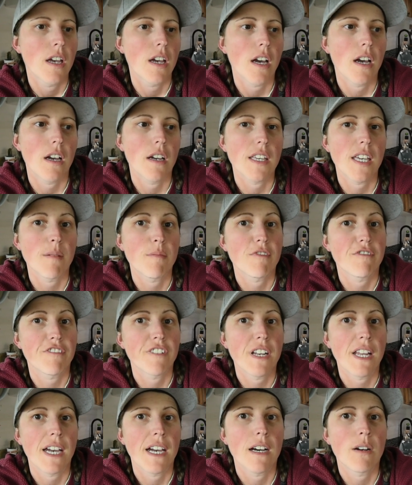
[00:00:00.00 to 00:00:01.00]
Uh, yeah, but for
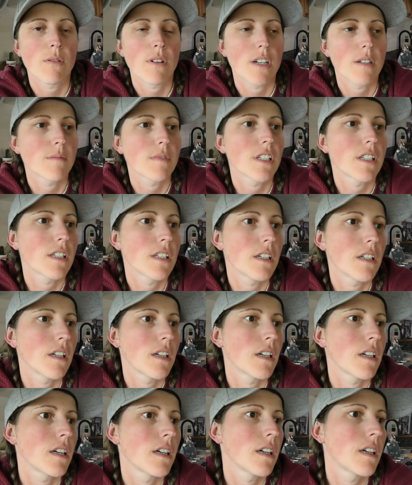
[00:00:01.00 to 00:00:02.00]
now, I'm
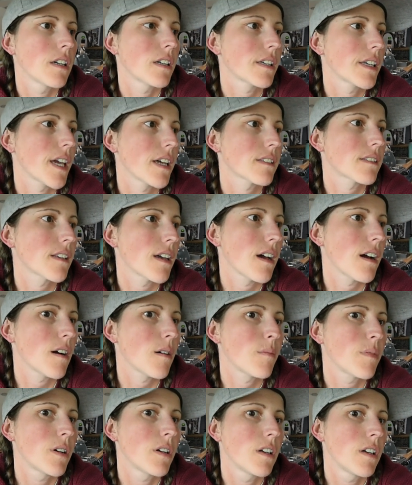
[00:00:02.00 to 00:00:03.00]
gonna get set
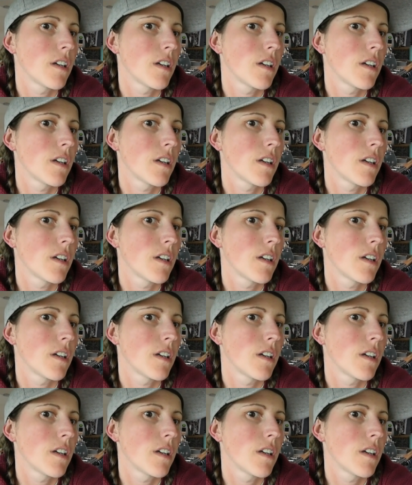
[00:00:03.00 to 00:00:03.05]
up,